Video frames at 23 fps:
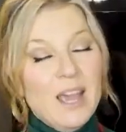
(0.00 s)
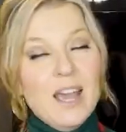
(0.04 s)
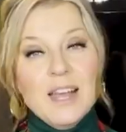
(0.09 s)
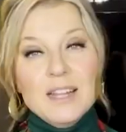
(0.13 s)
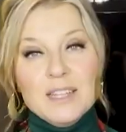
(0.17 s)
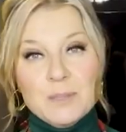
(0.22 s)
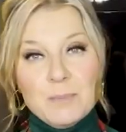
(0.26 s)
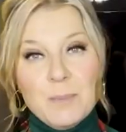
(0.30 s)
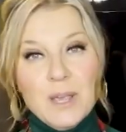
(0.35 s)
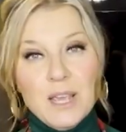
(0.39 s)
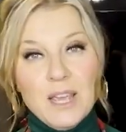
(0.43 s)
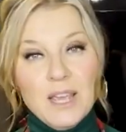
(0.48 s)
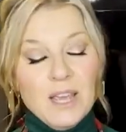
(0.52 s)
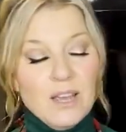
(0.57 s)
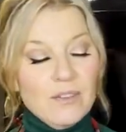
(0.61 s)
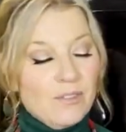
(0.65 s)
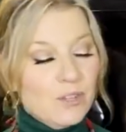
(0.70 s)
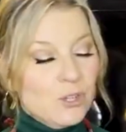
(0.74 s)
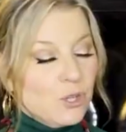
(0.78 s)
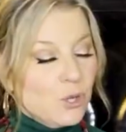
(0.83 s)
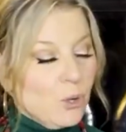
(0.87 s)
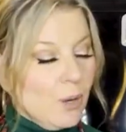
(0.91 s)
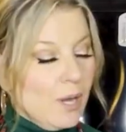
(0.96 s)
And speaking of
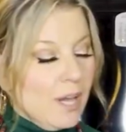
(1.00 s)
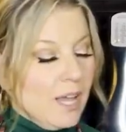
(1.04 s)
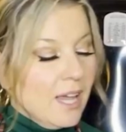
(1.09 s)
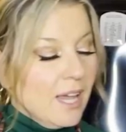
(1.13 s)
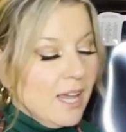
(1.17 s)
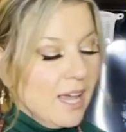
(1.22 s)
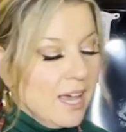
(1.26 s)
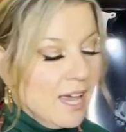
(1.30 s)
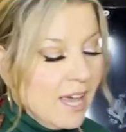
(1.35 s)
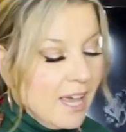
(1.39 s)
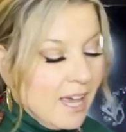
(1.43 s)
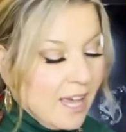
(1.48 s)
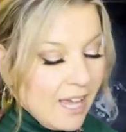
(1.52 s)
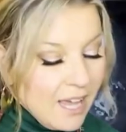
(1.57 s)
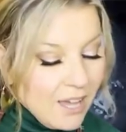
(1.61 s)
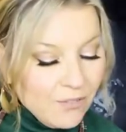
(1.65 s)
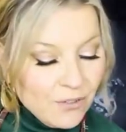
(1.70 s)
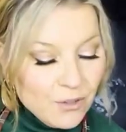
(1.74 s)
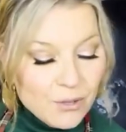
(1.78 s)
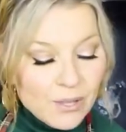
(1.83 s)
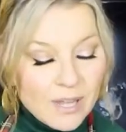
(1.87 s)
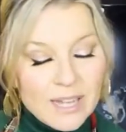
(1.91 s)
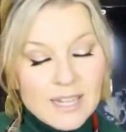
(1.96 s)
enjoying,
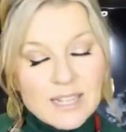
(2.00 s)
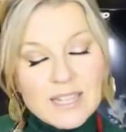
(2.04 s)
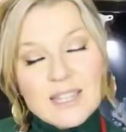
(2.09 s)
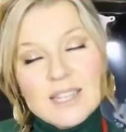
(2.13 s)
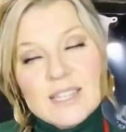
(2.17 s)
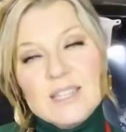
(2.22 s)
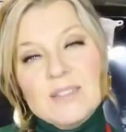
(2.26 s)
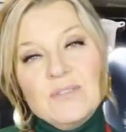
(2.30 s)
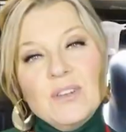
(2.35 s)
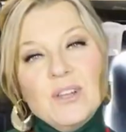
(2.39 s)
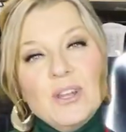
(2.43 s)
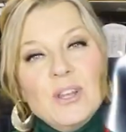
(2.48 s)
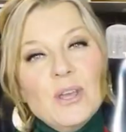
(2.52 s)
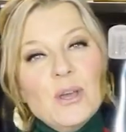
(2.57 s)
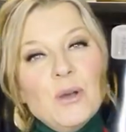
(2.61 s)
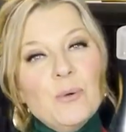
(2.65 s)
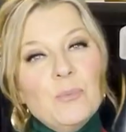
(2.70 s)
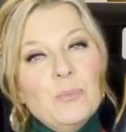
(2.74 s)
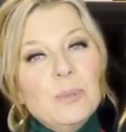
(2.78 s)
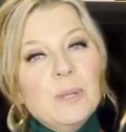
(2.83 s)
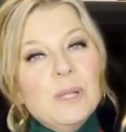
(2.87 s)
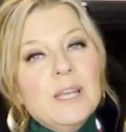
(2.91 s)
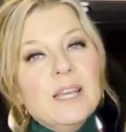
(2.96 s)
if you liked this video,
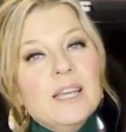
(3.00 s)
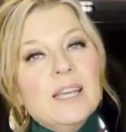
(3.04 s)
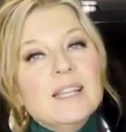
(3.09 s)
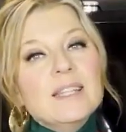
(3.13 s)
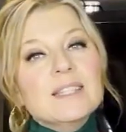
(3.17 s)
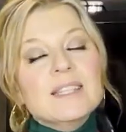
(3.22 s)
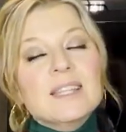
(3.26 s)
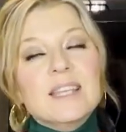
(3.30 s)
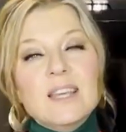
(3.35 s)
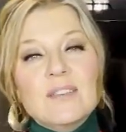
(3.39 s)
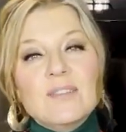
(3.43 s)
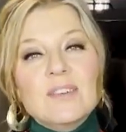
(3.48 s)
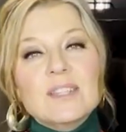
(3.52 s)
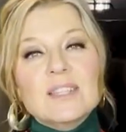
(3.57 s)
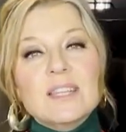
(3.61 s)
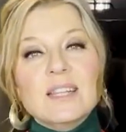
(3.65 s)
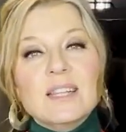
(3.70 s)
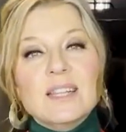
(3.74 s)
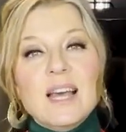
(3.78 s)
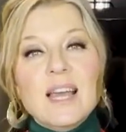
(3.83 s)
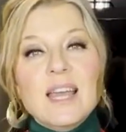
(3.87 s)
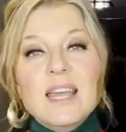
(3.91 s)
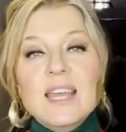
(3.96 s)
please give us a
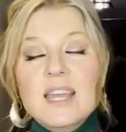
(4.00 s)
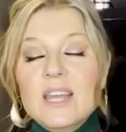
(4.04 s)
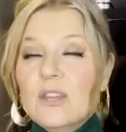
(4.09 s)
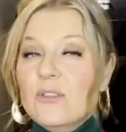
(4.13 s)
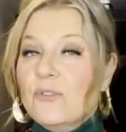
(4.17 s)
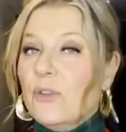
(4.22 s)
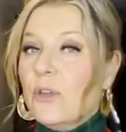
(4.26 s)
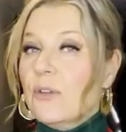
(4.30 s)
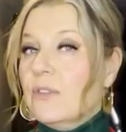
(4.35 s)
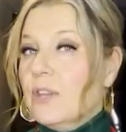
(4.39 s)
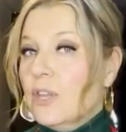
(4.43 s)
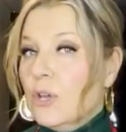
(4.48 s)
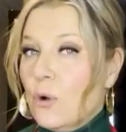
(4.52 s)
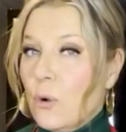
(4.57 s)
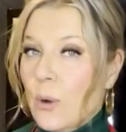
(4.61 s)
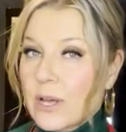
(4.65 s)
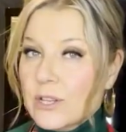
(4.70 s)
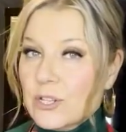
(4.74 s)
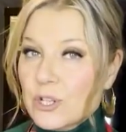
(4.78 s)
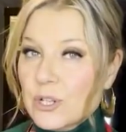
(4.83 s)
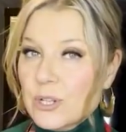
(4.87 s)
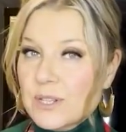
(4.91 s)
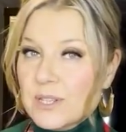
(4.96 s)
like, and if you have any
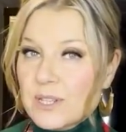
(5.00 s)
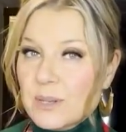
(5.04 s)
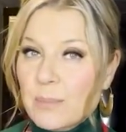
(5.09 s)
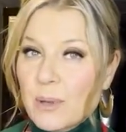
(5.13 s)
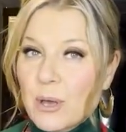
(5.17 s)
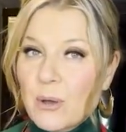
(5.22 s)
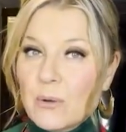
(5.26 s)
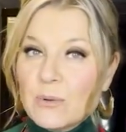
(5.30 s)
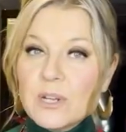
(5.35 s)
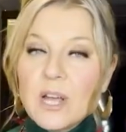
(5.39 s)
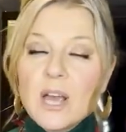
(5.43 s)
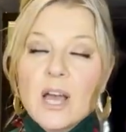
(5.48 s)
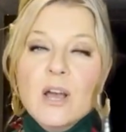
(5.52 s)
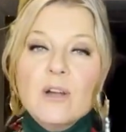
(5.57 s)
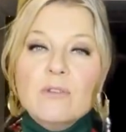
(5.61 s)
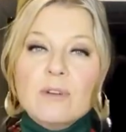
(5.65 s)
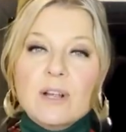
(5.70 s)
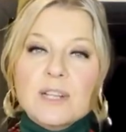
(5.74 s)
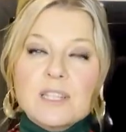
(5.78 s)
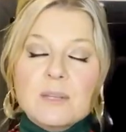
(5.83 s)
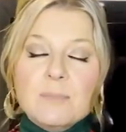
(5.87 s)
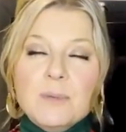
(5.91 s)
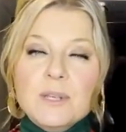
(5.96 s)
questions about
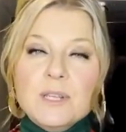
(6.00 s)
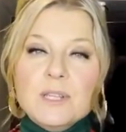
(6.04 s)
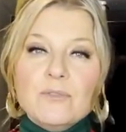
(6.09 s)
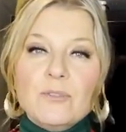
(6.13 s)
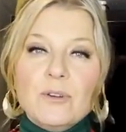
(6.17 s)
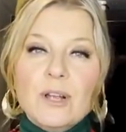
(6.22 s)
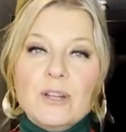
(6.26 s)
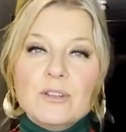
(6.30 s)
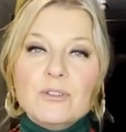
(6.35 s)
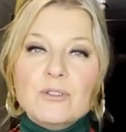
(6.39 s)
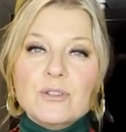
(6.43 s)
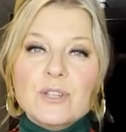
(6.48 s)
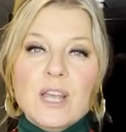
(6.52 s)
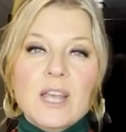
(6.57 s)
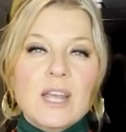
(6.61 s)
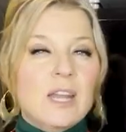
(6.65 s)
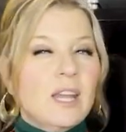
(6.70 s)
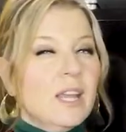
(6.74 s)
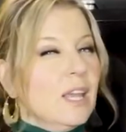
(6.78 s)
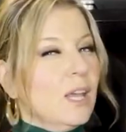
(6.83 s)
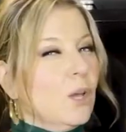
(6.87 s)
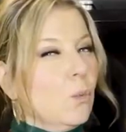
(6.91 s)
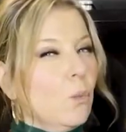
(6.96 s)
recipes for
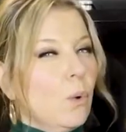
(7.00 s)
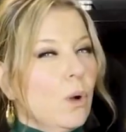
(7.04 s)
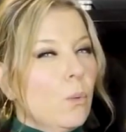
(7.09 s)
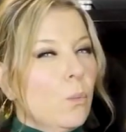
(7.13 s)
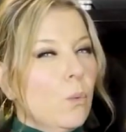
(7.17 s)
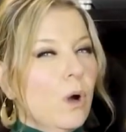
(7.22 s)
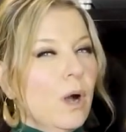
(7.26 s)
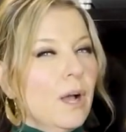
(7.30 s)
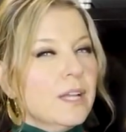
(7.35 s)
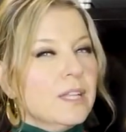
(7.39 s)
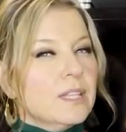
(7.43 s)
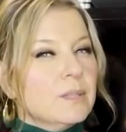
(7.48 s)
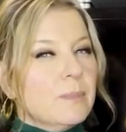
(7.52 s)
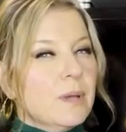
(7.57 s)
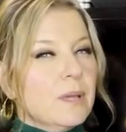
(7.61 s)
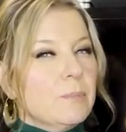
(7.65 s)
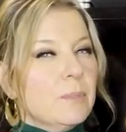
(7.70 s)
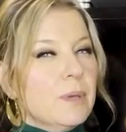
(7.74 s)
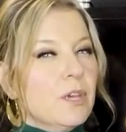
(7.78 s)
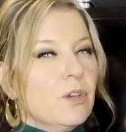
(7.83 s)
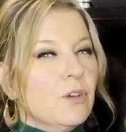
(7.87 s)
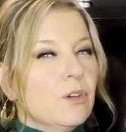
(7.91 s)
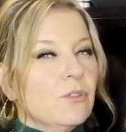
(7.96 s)
entertaining and what wines might
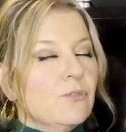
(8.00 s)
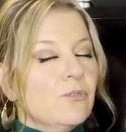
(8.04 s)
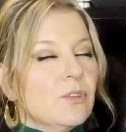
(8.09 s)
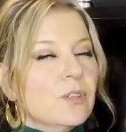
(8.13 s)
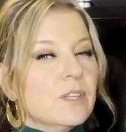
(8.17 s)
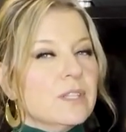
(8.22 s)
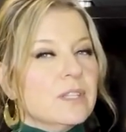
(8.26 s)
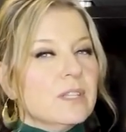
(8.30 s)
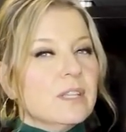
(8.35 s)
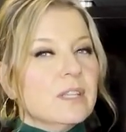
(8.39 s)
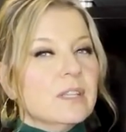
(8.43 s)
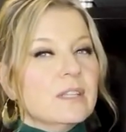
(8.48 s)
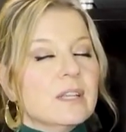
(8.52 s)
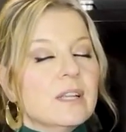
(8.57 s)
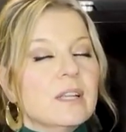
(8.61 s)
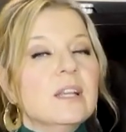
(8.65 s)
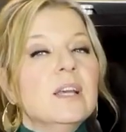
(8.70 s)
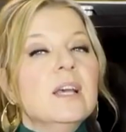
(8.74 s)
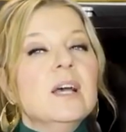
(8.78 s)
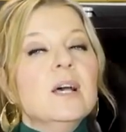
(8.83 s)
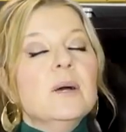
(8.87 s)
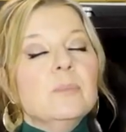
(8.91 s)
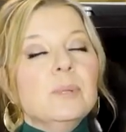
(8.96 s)
be good for the
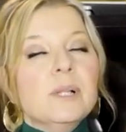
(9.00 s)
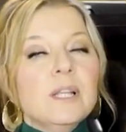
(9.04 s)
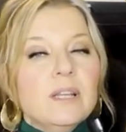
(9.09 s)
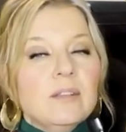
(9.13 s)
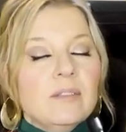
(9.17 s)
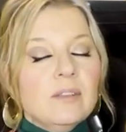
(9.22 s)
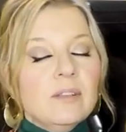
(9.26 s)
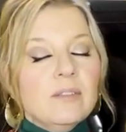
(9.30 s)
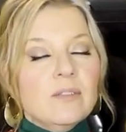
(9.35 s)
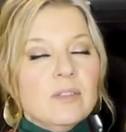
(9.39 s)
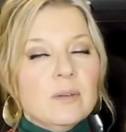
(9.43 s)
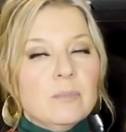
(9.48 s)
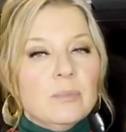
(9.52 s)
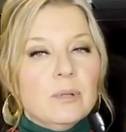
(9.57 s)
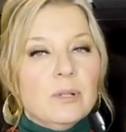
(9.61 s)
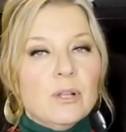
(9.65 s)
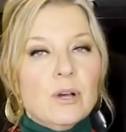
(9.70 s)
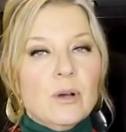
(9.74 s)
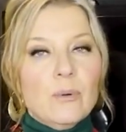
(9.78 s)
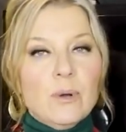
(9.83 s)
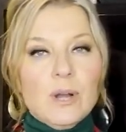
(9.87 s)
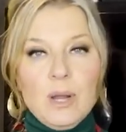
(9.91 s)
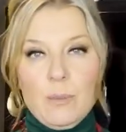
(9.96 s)
season, please leave them
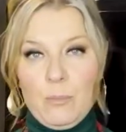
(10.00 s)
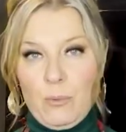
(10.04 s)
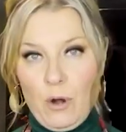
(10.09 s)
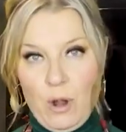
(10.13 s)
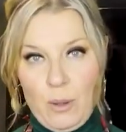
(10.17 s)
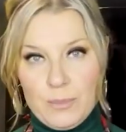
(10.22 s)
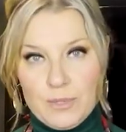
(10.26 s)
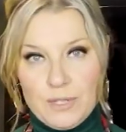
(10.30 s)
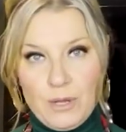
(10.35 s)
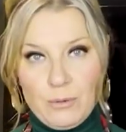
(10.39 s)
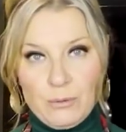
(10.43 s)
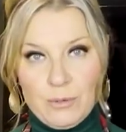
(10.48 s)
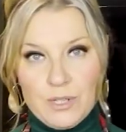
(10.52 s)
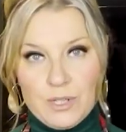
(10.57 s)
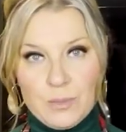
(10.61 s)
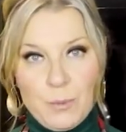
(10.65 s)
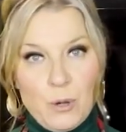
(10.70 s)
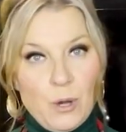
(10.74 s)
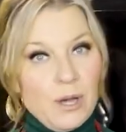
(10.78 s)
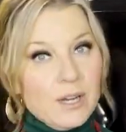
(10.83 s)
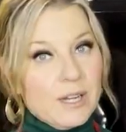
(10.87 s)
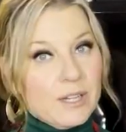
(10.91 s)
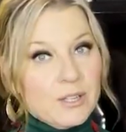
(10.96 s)
below and I promise I'll
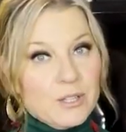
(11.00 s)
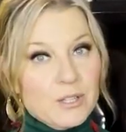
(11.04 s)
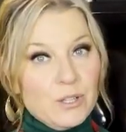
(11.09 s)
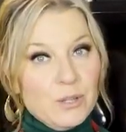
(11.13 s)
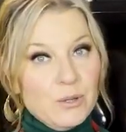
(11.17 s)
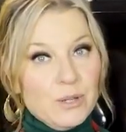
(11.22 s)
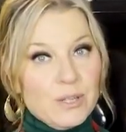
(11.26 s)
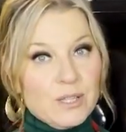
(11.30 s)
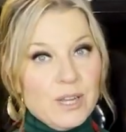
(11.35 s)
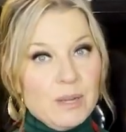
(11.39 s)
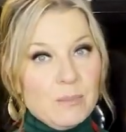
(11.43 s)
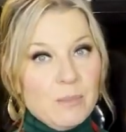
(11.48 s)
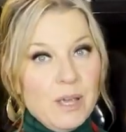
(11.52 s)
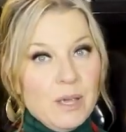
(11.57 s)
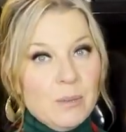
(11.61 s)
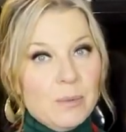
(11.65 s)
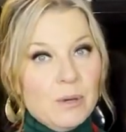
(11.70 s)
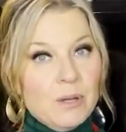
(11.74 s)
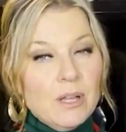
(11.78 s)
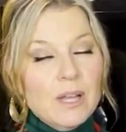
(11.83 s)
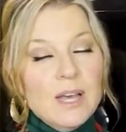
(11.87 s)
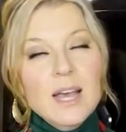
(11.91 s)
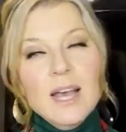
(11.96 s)
respond as soon as I'm
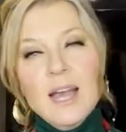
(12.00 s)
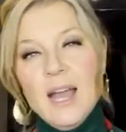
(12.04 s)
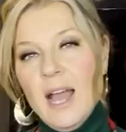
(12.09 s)
able.